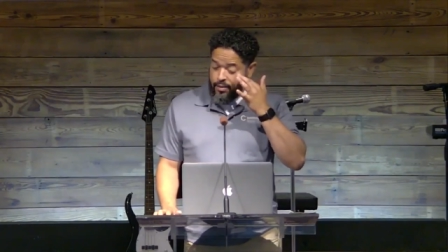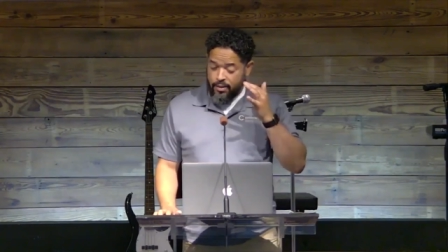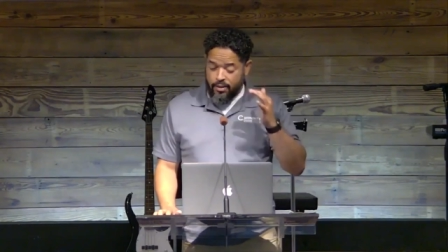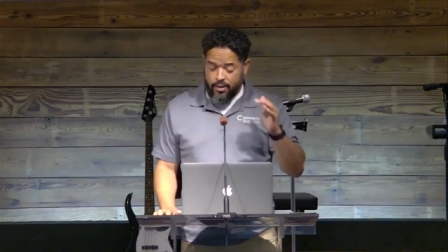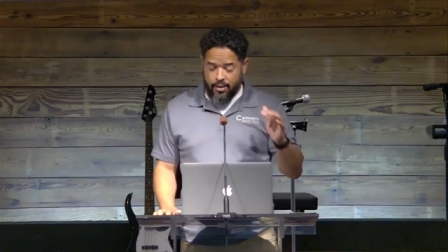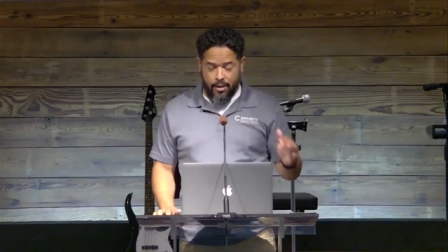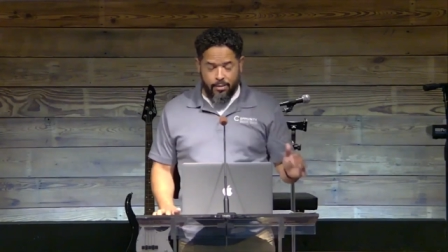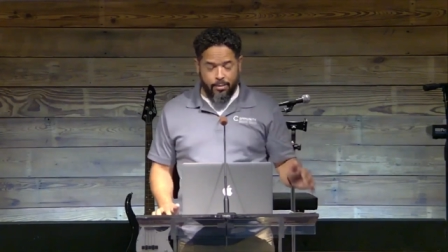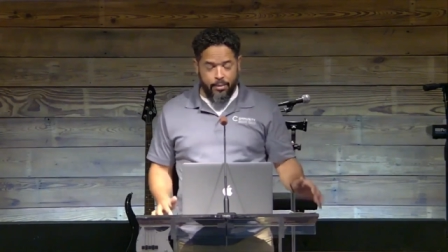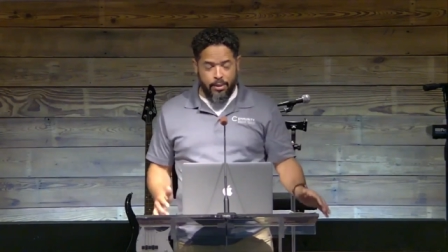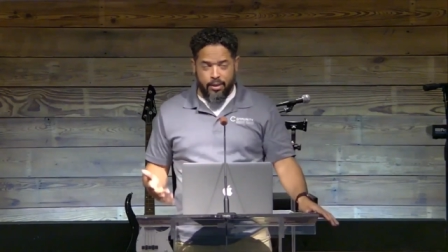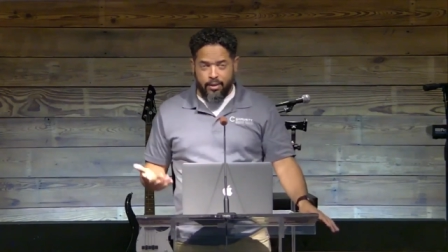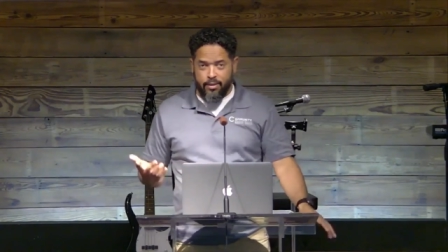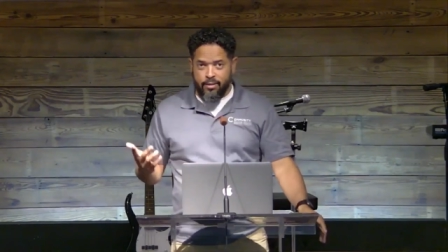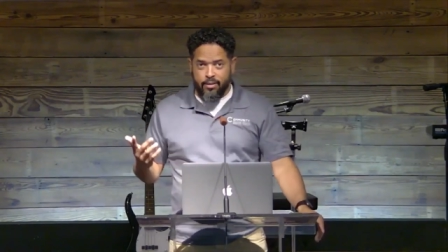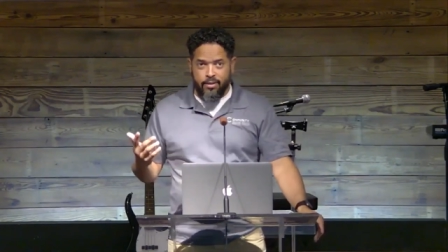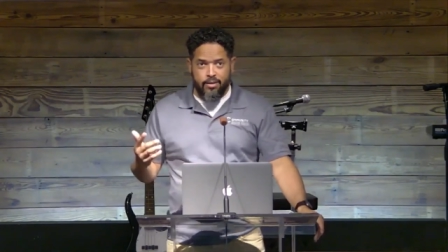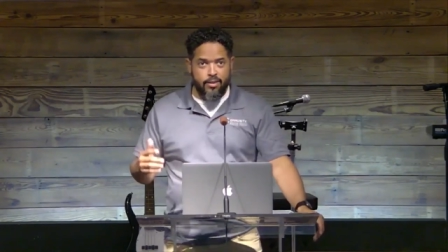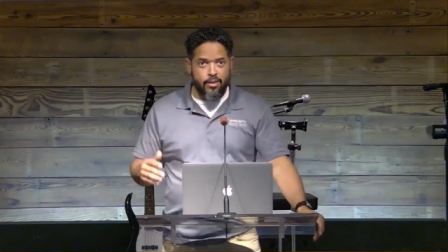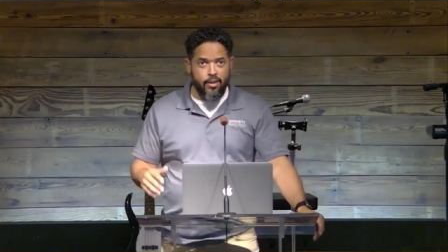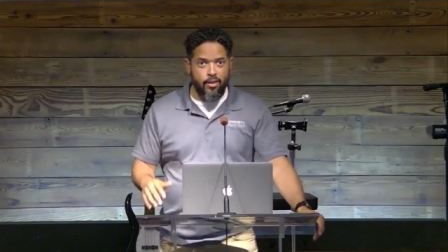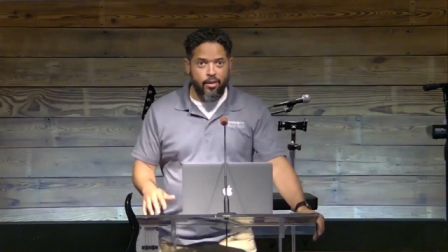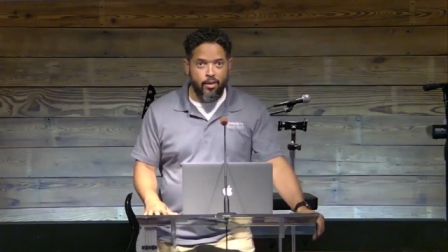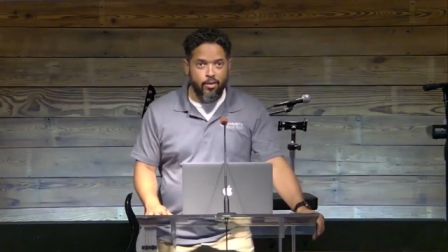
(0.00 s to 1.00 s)
I mean it's
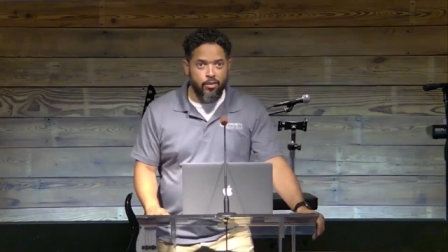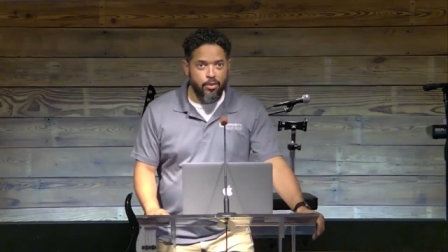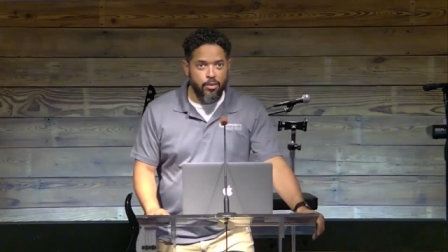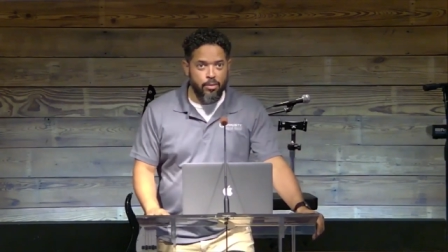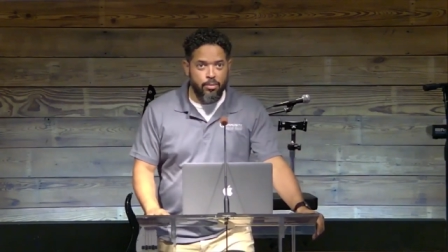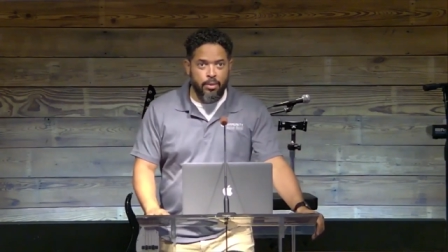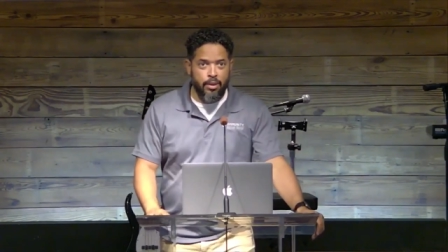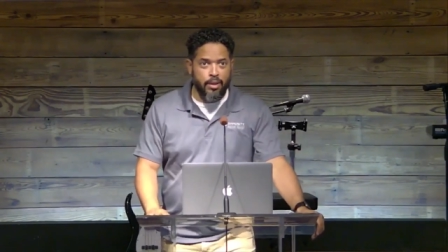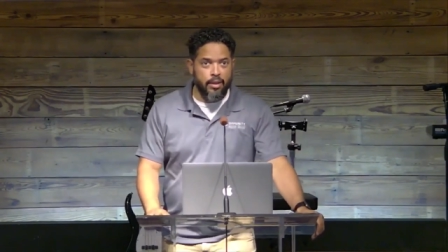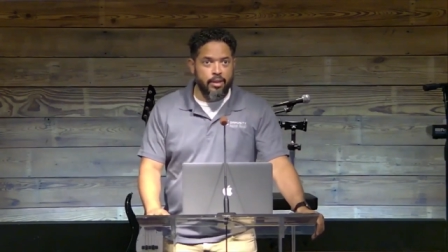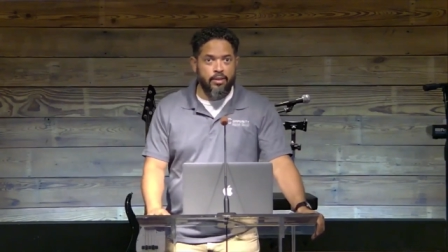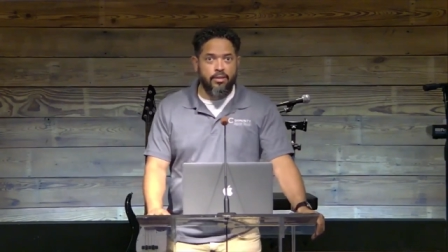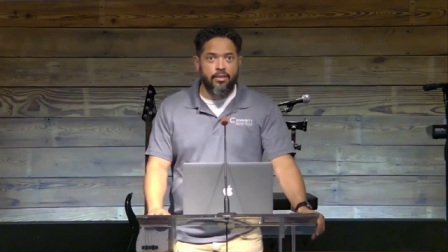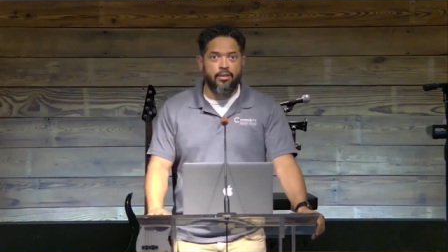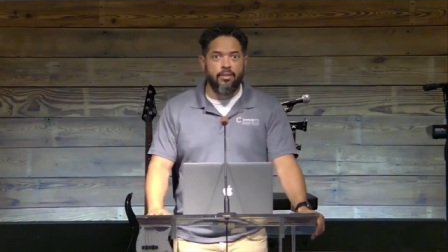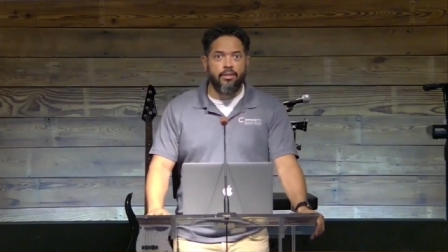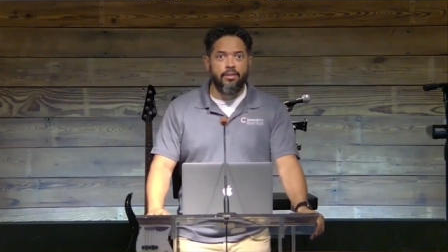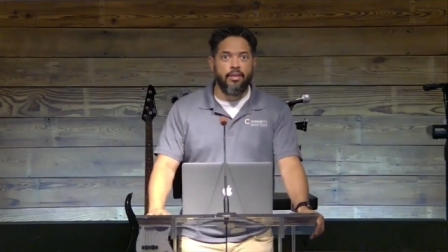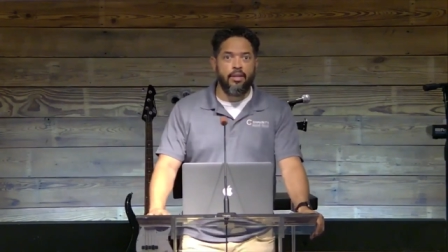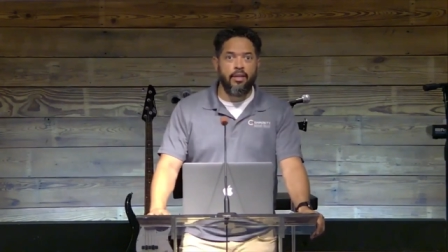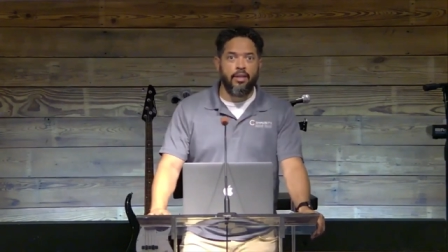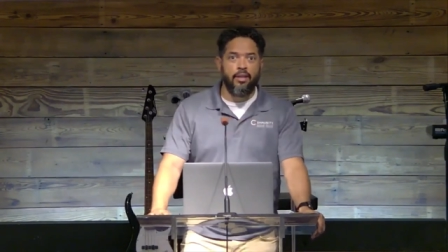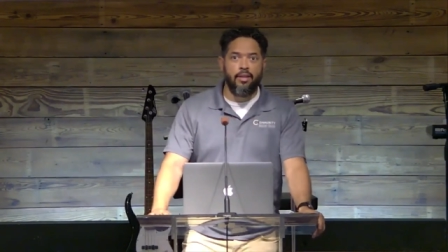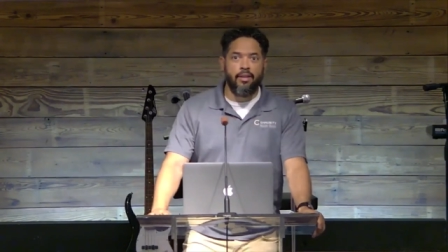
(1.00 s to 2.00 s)
all over the place.
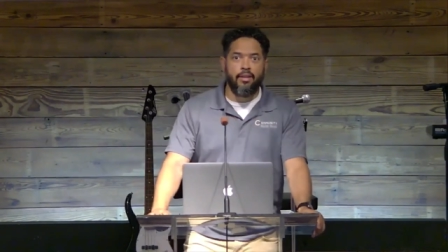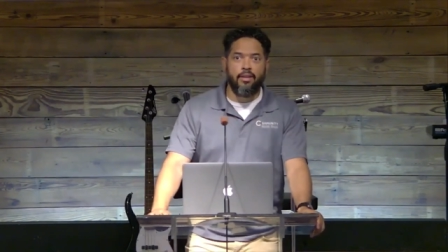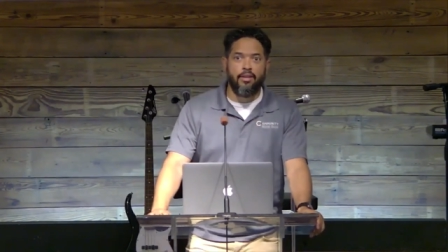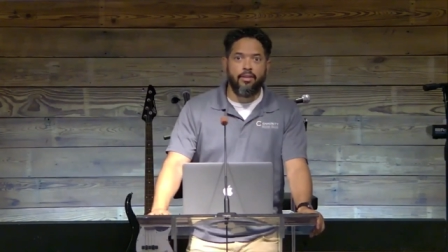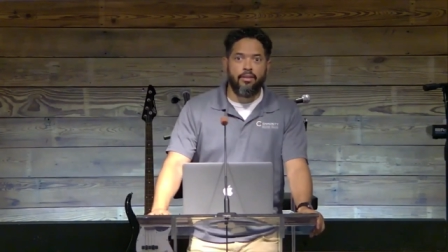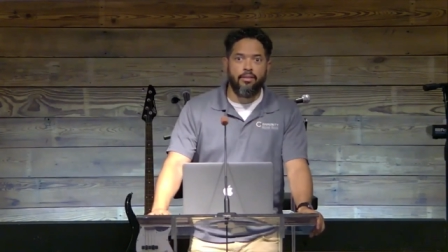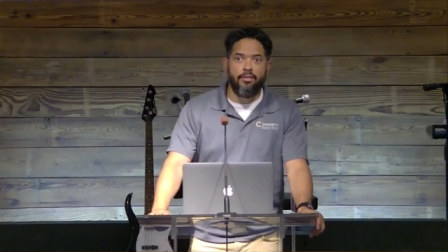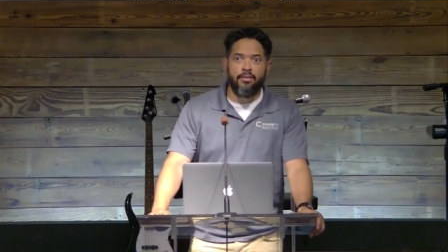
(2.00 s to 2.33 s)
Uh,